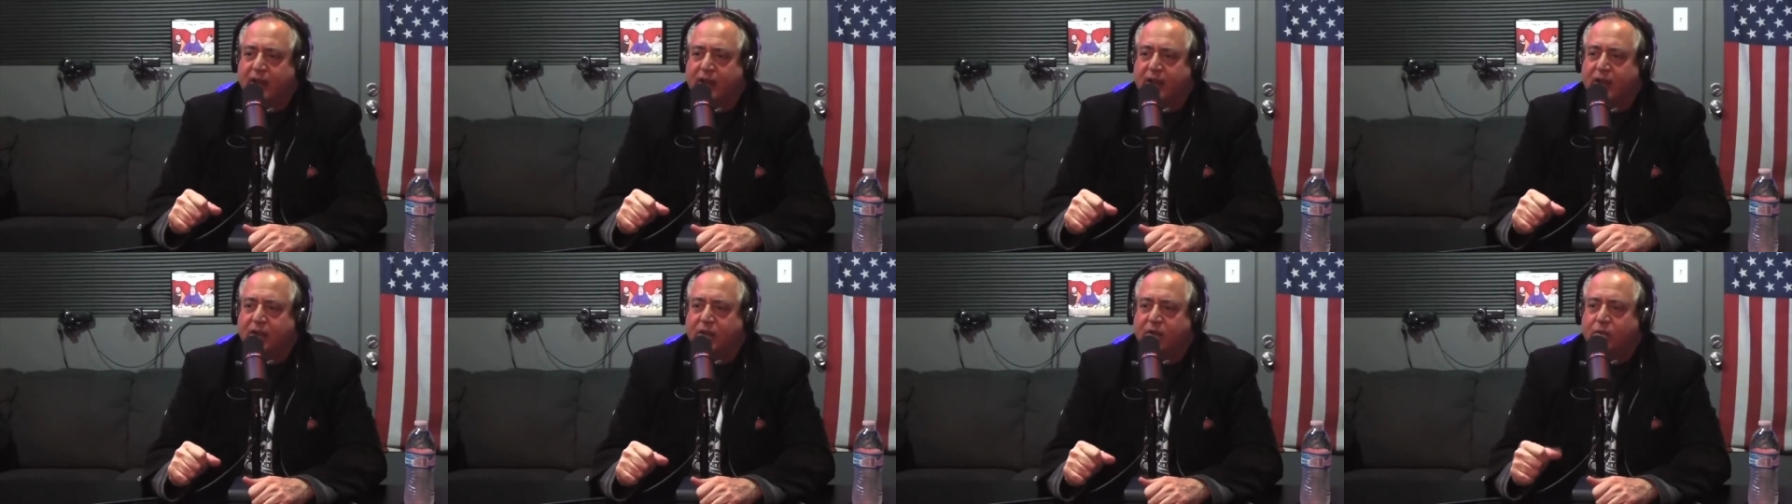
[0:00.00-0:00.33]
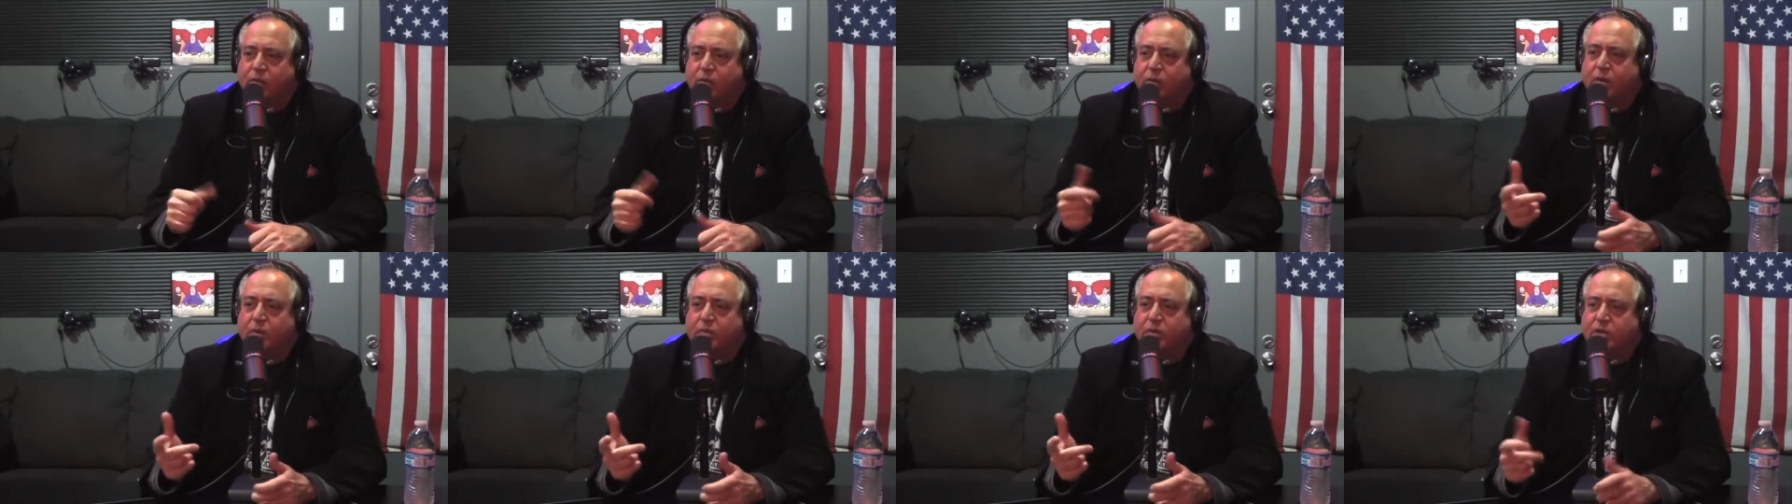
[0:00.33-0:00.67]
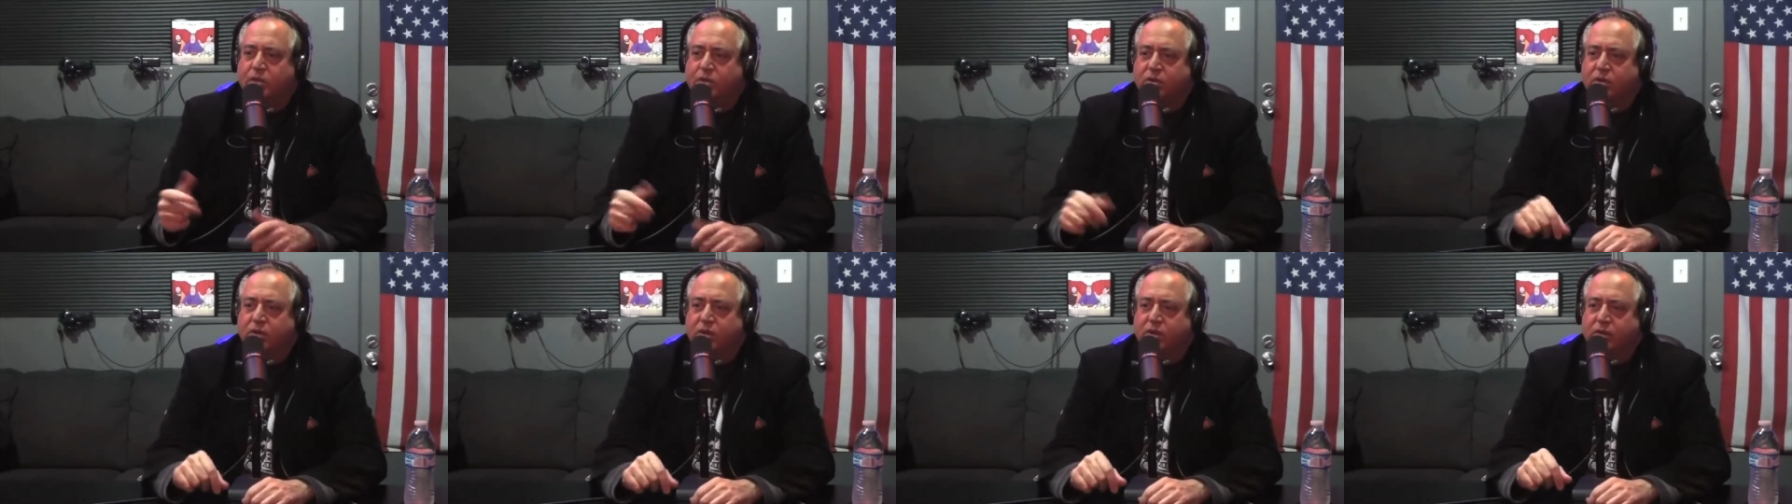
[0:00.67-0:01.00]
Done. What
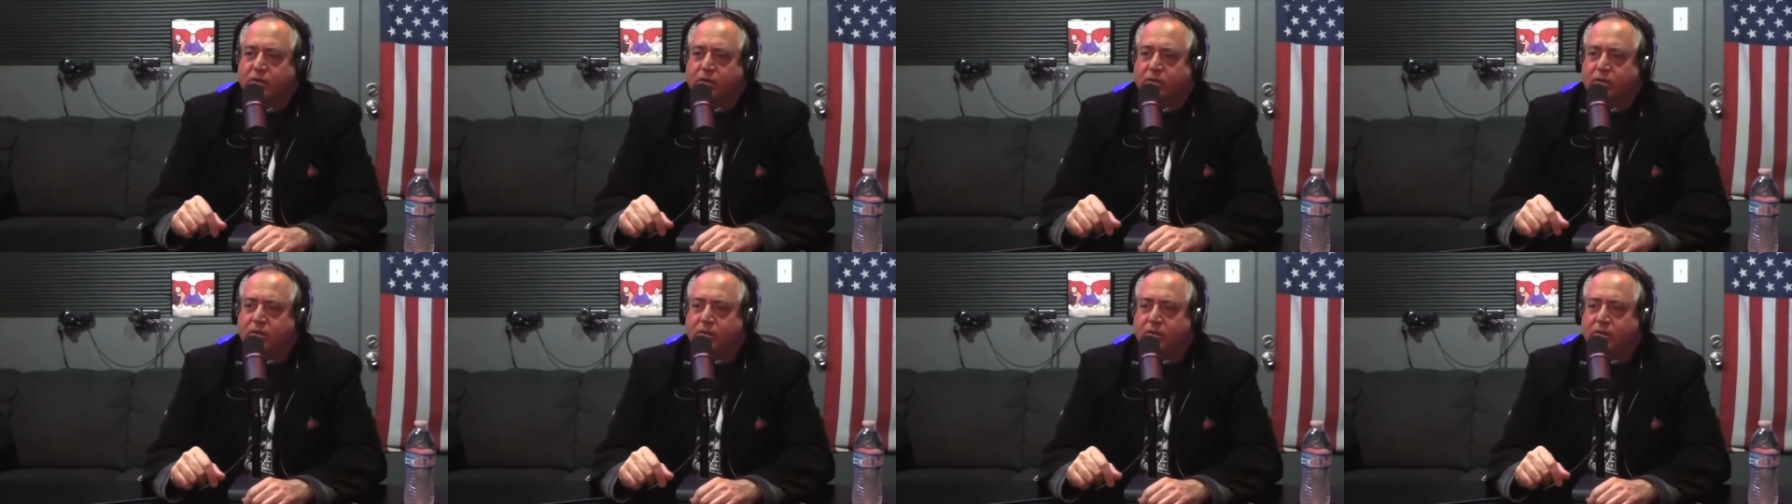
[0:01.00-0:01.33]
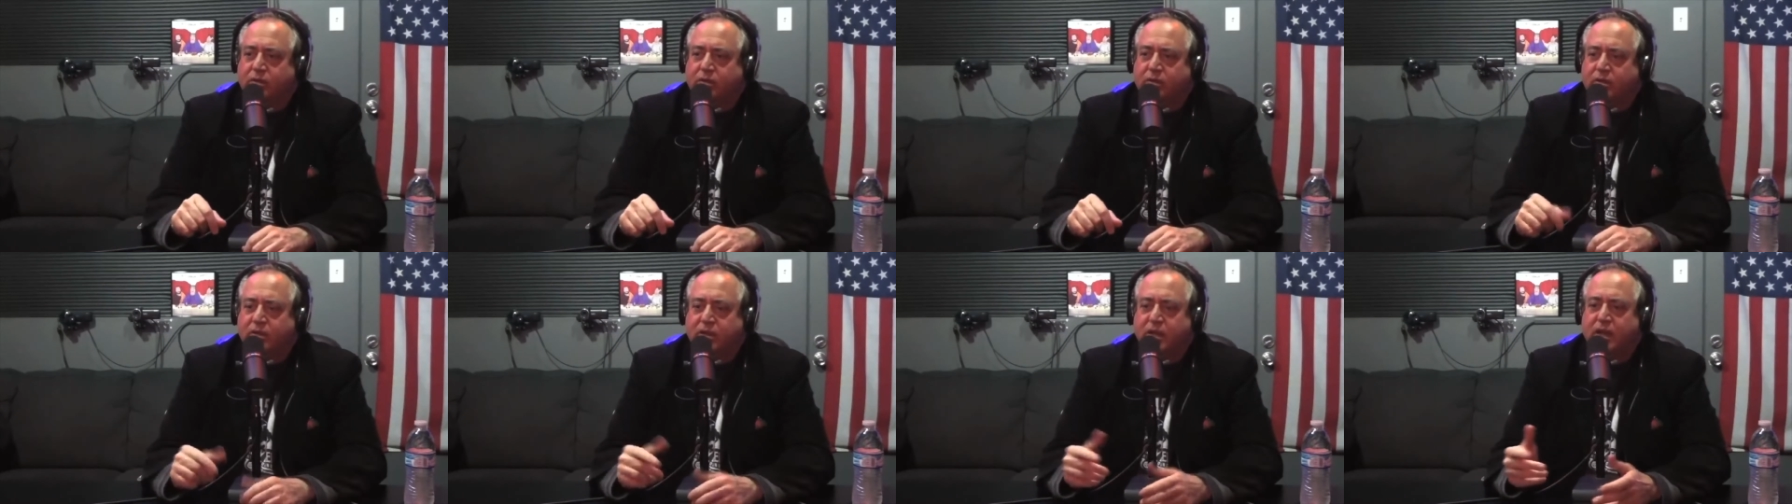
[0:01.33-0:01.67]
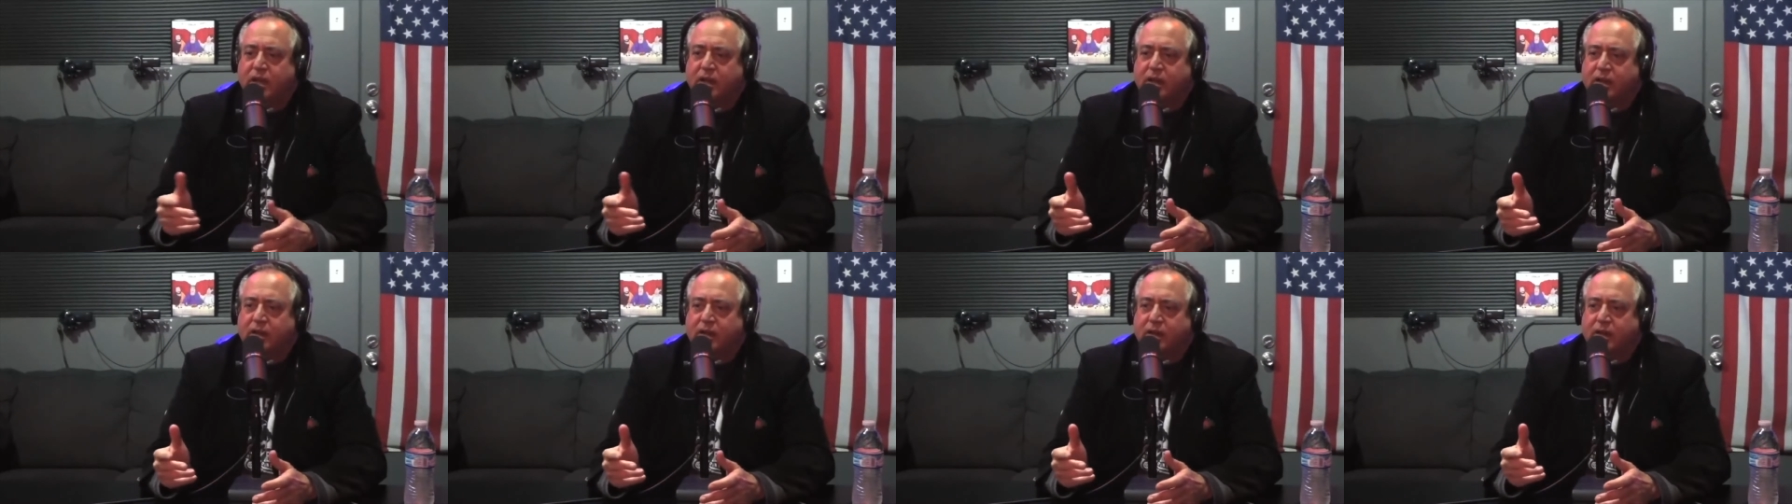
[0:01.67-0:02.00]
would you do? Done.
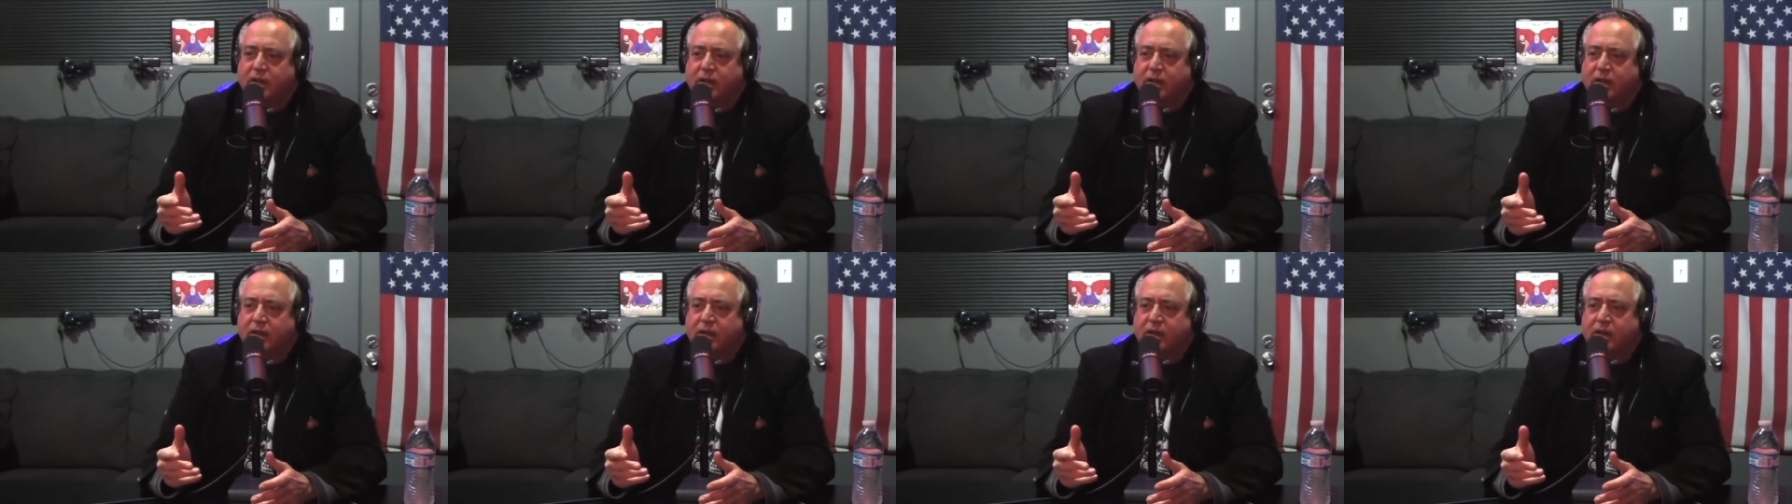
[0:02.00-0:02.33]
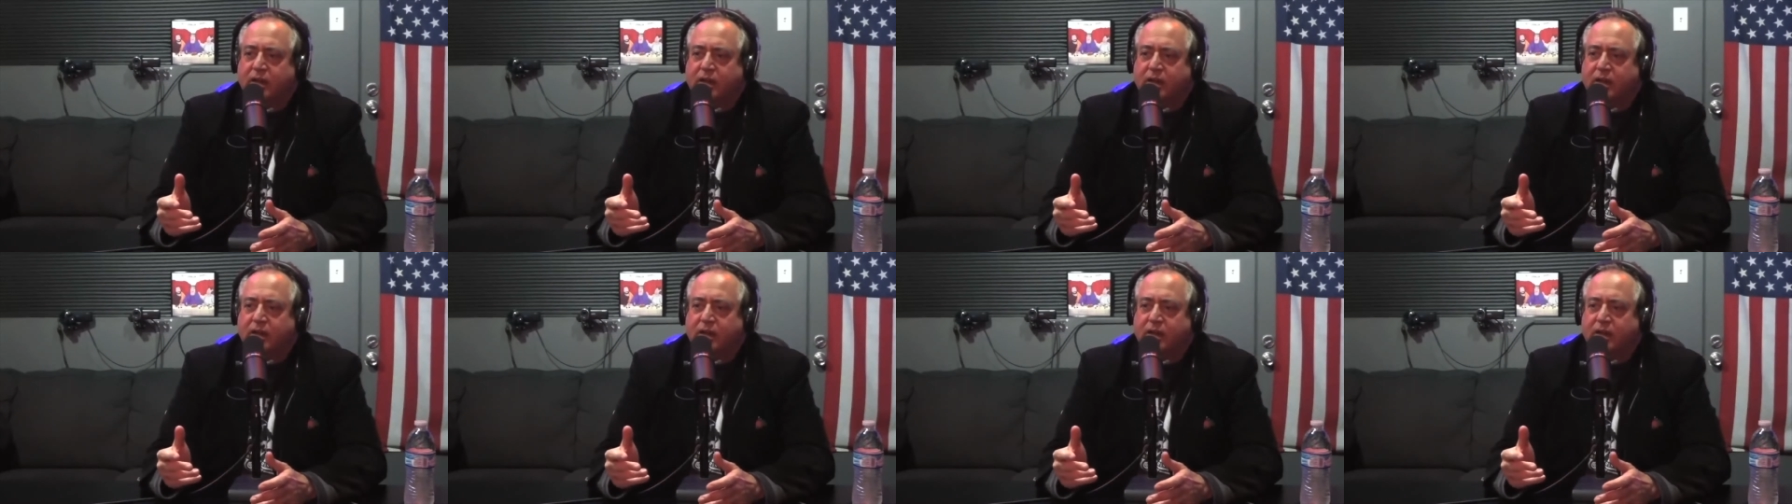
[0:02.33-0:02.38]
Done. Done.